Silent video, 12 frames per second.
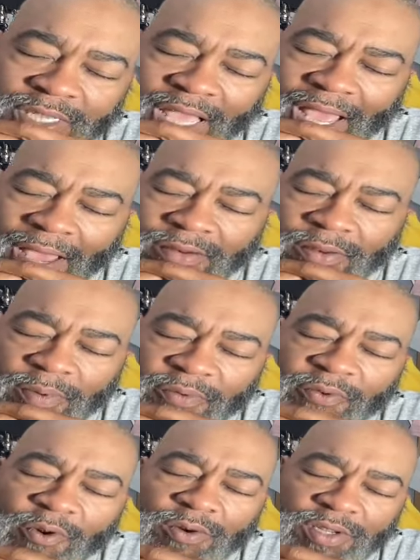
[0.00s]
that have to
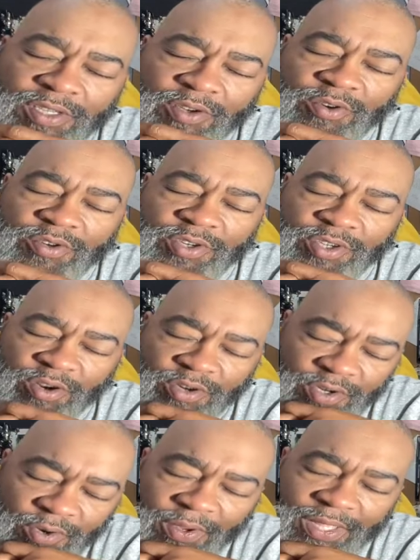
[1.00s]
perform the surgeries are
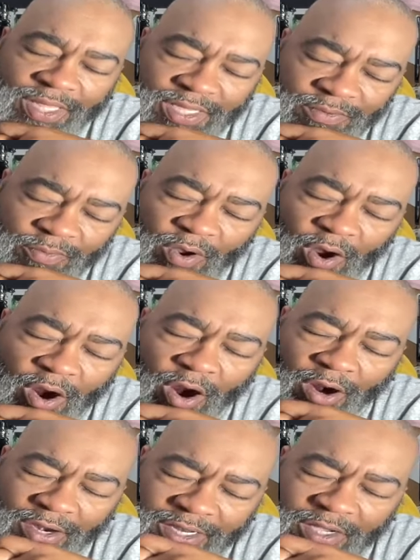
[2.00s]
doing this, are,
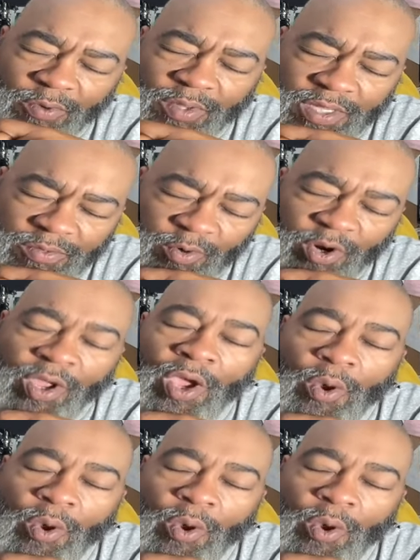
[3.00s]
are dealing with this morning,